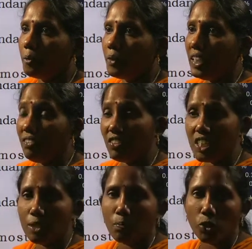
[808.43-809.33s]
in
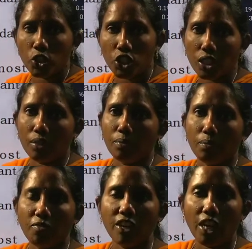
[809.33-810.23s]
which position
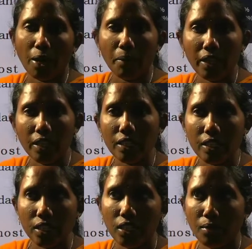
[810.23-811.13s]
for
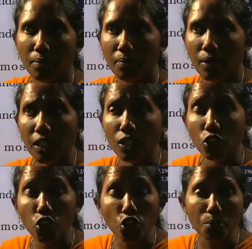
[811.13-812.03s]
abundancy in
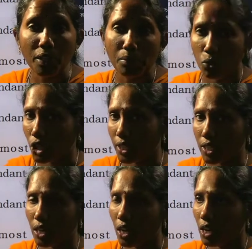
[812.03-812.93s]
human body?
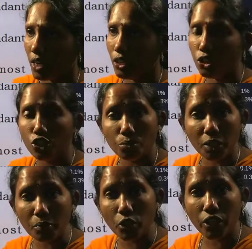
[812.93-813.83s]
In
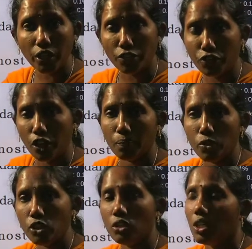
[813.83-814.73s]
human body, if you
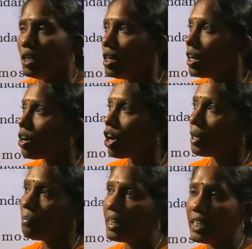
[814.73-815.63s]
observe,
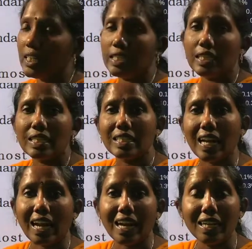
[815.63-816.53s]
carbon is the
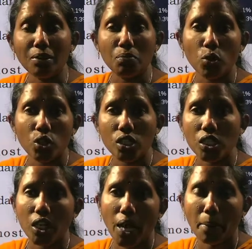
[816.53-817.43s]
second most
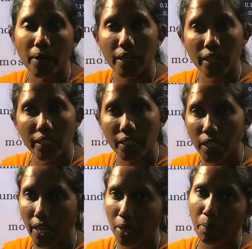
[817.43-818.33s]
abundant
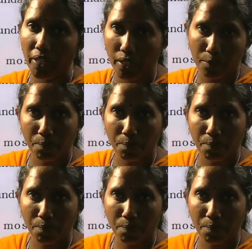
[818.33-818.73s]
element.